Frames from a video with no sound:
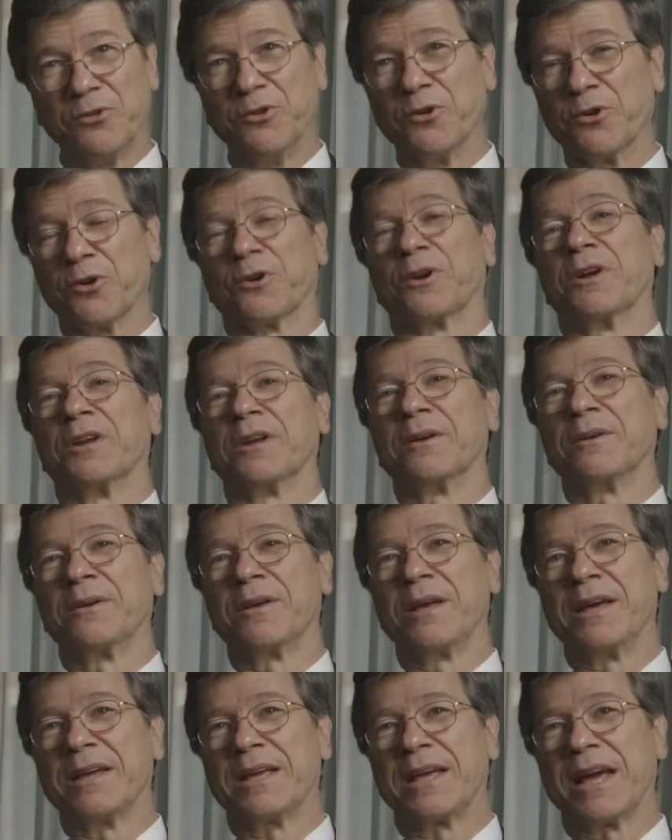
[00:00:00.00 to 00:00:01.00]
you're going to
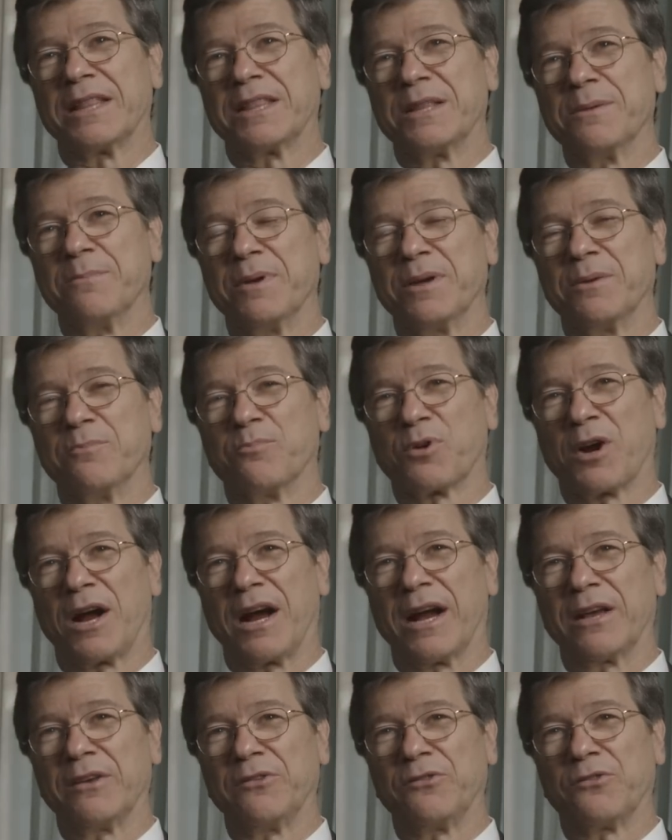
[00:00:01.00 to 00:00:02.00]
get the big
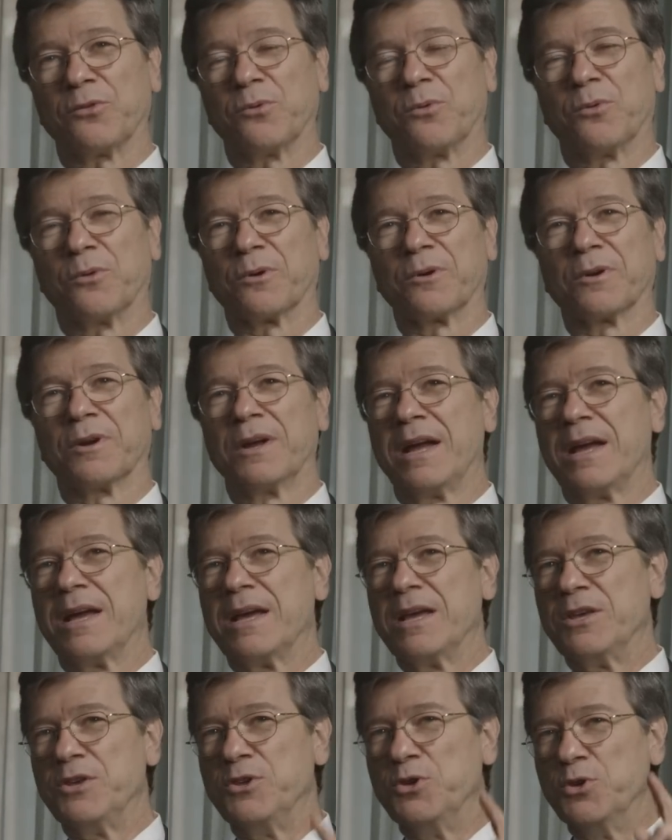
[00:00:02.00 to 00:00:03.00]
prize, or
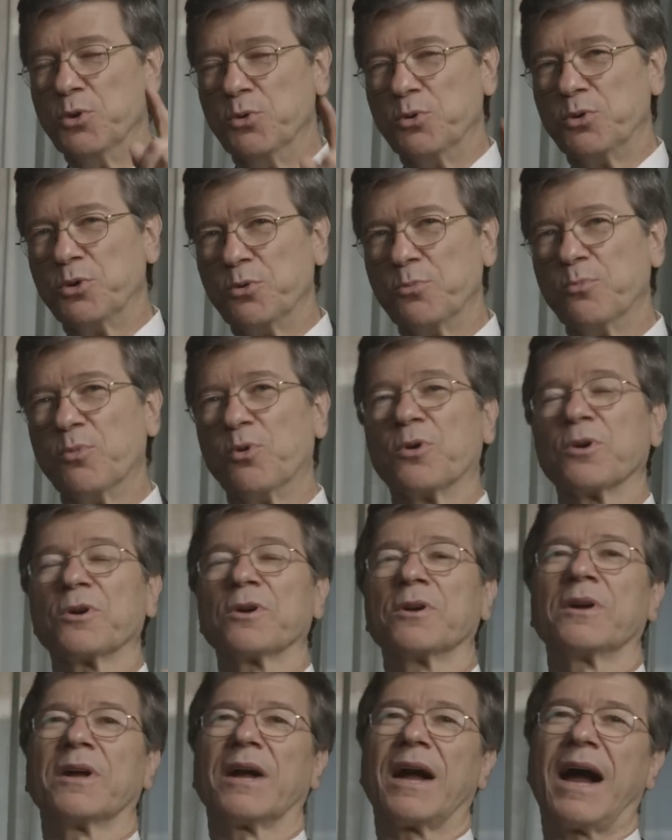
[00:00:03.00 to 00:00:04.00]
you do
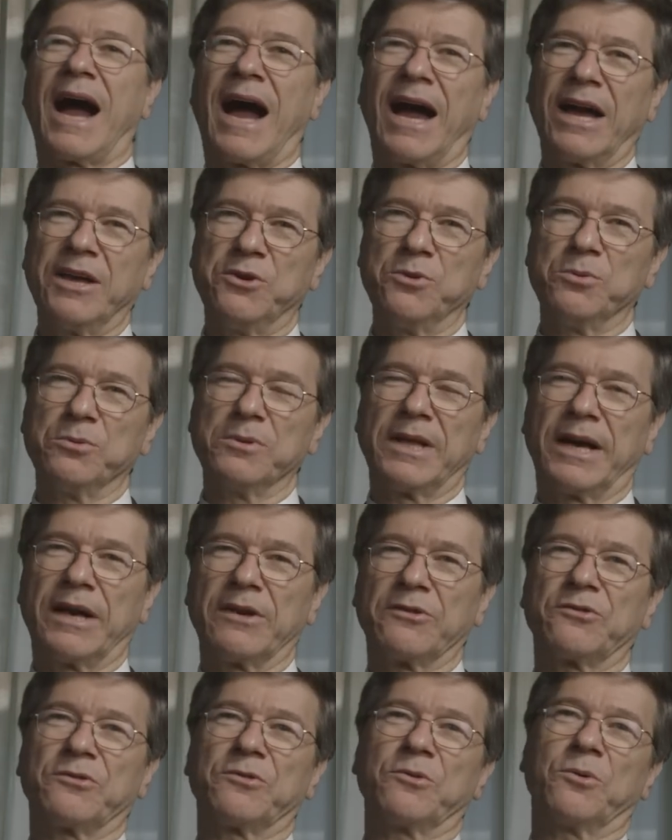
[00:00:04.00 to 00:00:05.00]
more, I do
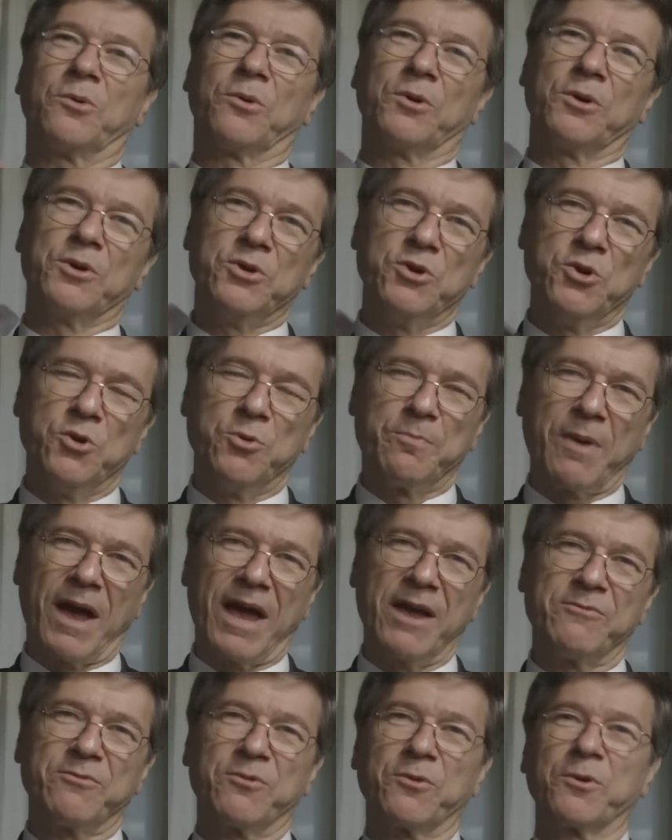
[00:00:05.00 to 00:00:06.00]
less, or you
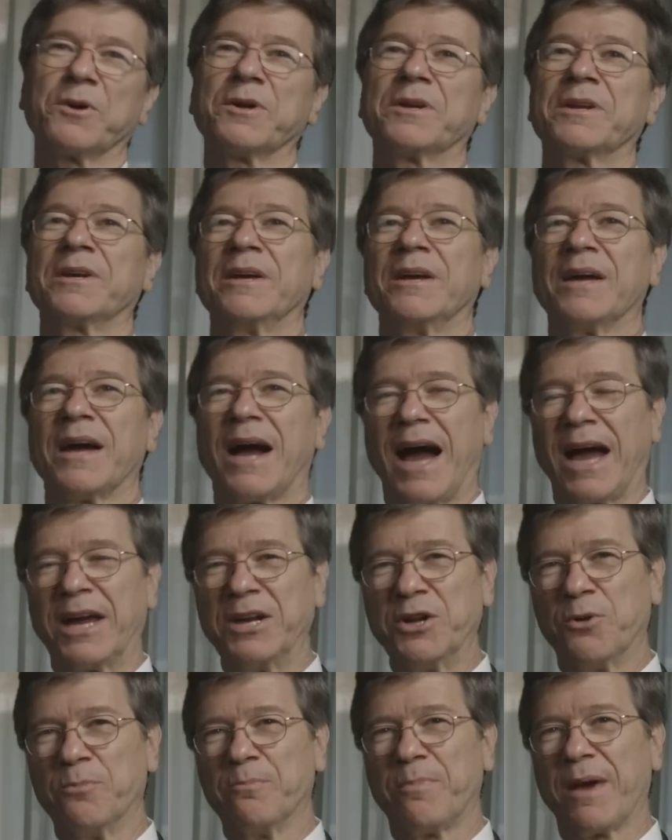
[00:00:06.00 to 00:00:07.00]
pay for it, I
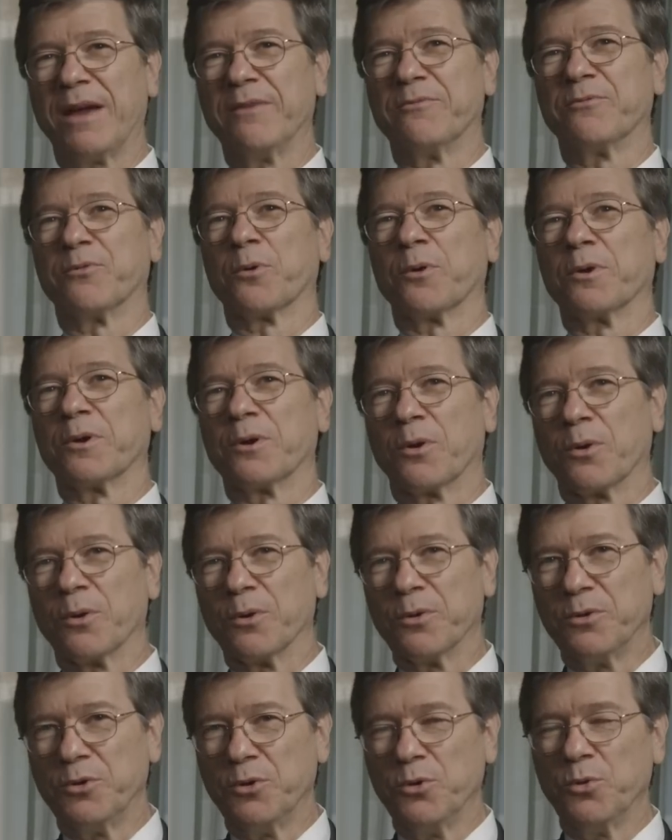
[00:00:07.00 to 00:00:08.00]
don't pay for it,
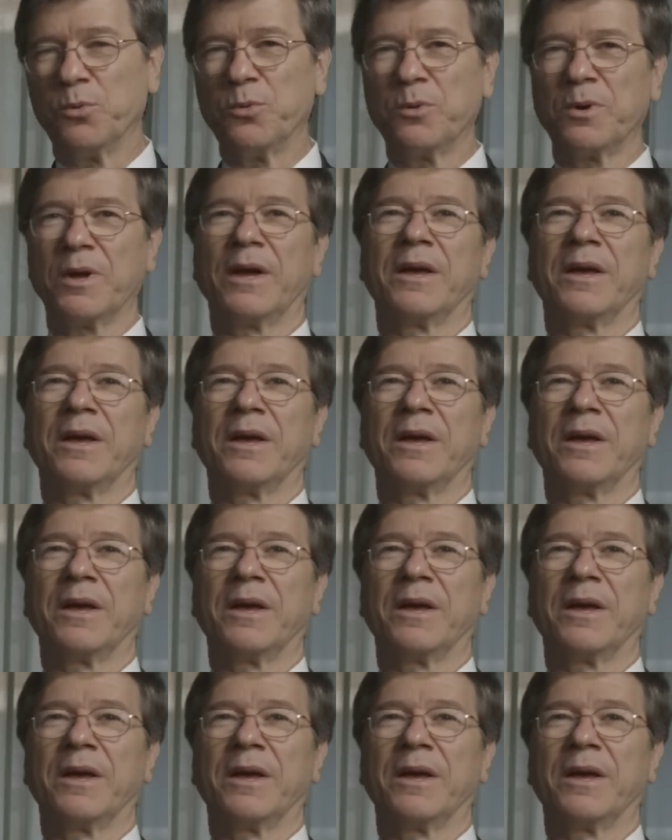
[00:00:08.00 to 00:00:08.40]
or you